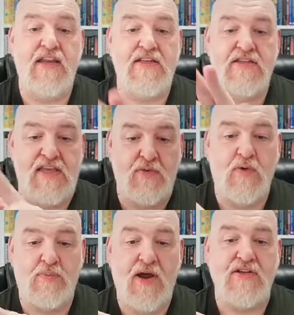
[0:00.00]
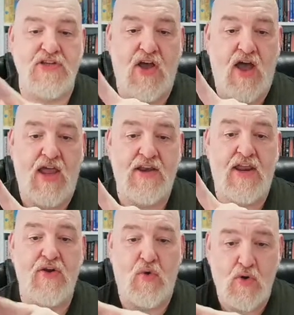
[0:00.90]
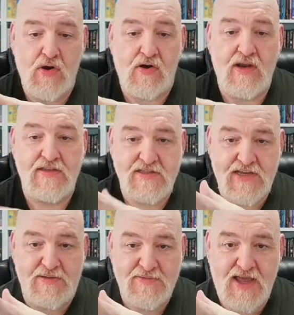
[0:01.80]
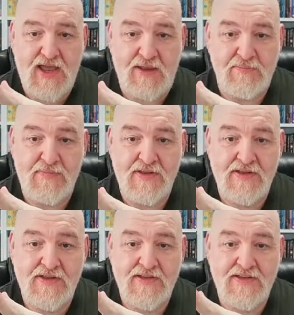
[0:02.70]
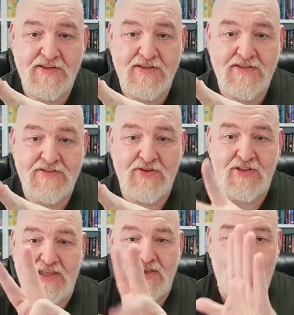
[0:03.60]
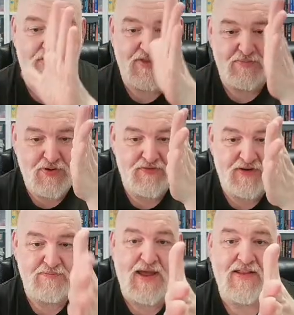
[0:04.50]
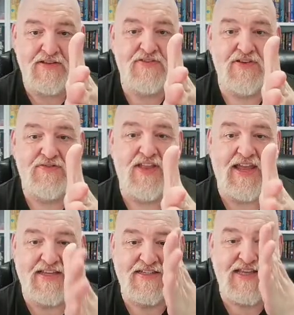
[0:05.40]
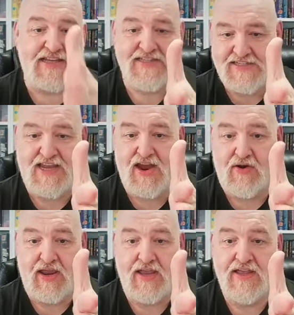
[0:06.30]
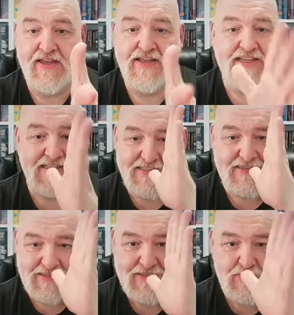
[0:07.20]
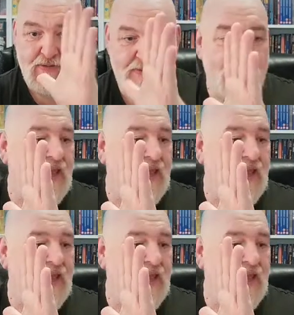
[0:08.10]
It's equal parts hot and horror at the same time. So like you've hit the perfect balance of like sexy scary. It's creeping me